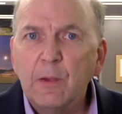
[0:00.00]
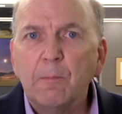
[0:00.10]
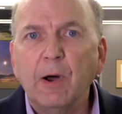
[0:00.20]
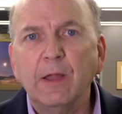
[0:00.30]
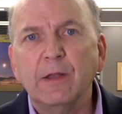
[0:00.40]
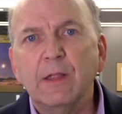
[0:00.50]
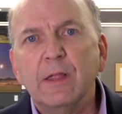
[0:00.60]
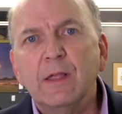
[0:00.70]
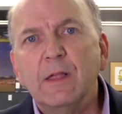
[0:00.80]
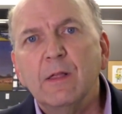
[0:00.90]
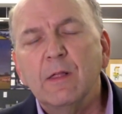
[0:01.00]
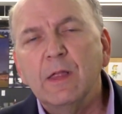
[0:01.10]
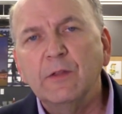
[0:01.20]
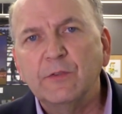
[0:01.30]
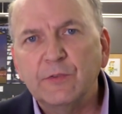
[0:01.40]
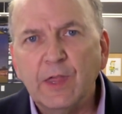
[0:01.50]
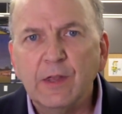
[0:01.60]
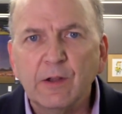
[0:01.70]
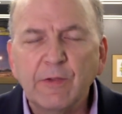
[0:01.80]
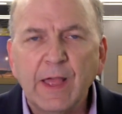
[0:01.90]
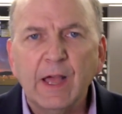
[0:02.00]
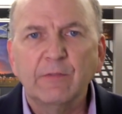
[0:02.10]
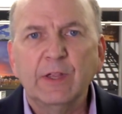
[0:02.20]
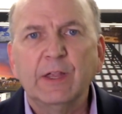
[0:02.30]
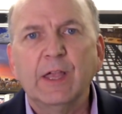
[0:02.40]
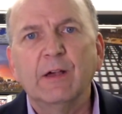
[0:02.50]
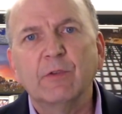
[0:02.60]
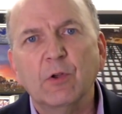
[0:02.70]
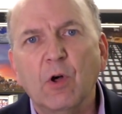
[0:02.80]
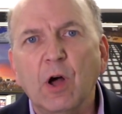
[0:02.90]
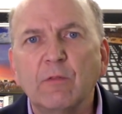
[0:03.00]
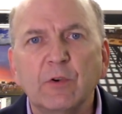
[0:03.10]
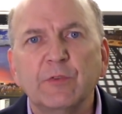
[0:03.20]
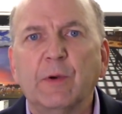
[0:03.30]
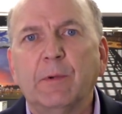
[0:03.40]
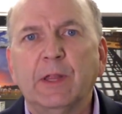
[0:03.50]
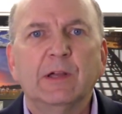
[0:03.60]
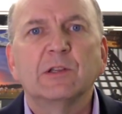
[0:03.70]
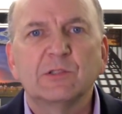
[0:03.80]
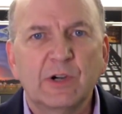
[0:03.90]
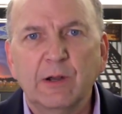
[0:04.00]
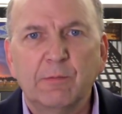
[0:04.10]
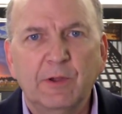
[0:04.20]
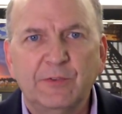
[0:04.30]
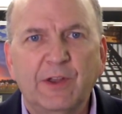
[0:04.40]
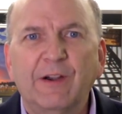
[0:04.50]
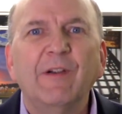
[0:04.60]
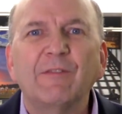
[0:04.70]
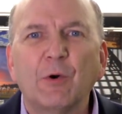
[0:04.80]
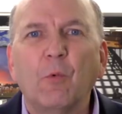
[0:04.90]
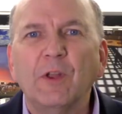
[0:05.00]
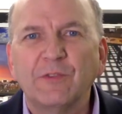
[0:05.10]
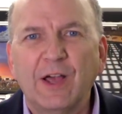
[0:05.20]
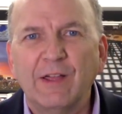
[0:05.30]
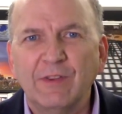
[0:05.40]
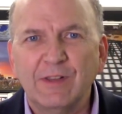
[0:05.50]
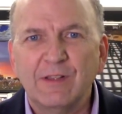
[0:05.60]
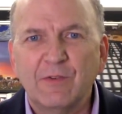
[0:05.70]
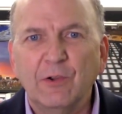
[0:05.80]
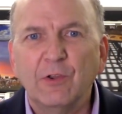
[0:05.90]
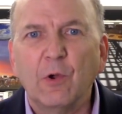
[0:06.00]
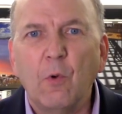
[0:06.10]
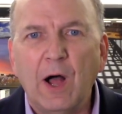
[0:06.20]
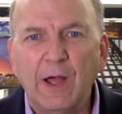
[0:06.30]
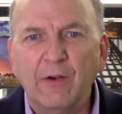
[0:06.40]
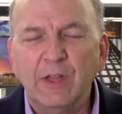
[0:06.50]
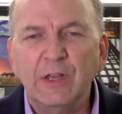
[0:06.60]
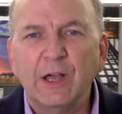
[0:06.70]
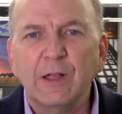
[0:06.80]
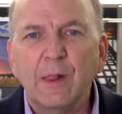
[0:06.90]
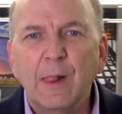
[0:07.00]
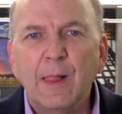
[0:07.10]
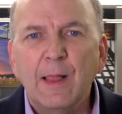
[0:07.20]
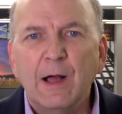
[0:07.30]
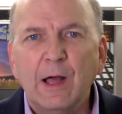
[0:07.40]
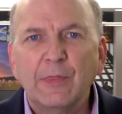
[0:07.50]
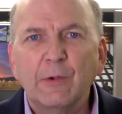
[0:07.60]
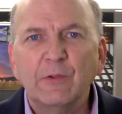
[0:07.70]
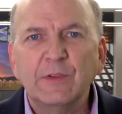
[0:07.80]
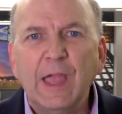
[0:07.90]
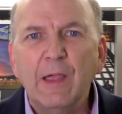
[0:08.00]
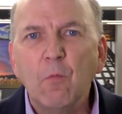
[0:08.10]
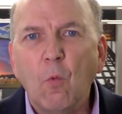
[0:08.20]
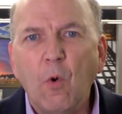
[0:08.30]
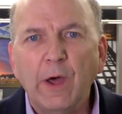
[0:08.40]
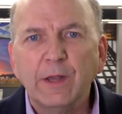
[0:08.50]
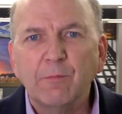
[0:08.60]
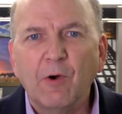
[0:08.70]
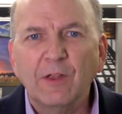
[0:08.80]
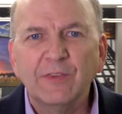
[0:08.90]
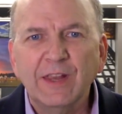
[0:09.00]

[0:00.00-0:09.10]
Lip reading: But instead of having Kevin Love or somebody else try to play center, I remember one time for a little while in I think it was Game 1 in Boston,